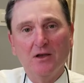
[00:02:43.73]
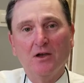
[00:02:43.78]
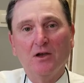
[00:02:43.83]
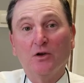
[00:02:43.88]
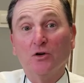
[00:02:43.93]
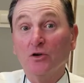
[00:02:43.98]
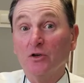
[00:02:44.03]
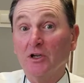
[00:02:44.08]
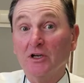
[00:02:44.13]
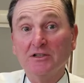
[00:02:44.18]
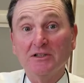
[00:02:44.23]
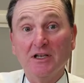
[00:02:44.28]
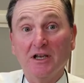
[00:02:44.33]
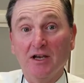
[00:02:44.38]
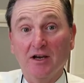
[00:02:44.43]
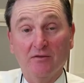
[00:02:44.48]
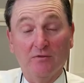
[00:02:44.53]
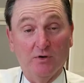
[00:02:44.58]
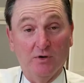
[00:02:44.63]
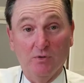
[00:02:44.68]
Good luck to
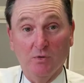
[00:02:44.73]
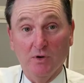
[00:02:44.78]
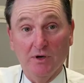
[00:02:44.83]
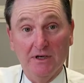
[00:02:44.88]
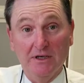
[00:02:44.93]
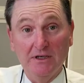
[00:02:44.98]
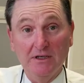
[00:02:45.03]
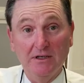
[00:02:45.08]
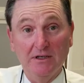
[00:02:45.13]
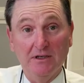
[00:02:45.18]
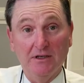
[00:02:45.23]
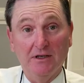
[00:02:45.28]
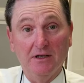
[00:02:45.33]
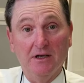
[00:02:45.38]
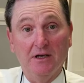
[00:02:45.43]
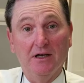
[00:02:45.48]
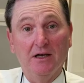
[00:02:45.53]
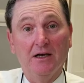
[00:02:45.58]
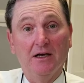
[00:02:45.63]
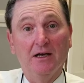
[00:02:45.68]
everyone
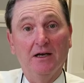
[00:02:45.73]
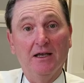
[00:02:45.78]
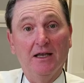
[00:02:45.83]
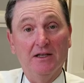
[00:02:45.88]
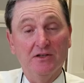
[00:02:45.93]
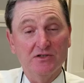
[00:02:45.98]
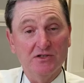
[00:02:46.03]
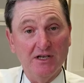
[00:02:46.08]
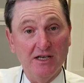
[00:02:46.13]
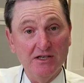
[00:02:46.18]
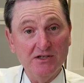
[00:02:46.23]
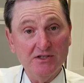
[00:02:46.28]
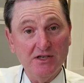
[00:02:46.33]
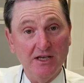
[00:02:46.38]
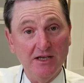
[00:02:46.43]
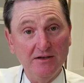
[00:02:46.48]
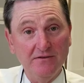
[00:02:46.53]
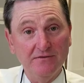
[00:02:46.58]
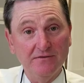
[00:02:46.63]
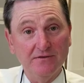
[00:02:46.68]
uh, and stay
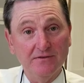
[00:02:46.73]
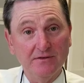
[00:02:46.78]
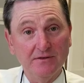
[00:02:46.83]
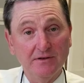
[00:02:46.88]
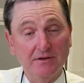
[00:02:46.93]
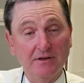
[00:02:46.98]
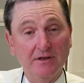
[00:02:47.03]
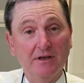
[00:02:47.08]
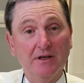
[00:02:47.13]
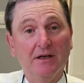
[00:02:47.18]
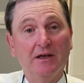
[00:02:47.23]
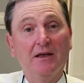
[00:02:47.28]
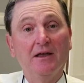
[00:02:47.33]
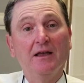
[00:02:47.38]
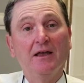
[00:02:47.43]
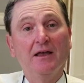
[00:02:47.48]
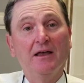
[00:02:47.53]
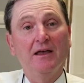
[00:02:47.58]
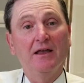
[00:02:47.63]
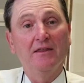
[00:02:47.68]
safe
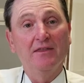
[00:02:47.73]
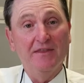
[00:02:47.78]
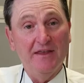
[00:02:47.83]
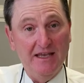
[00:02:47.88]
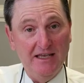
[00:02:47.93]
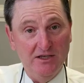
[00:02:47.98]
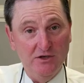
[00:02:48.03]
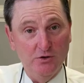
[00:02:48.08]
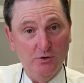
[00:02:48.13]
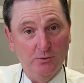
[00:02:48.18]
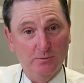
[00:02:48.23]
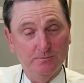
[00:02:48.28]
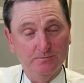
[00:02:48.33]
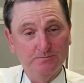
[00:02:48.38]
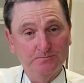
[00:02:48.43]
and thank you.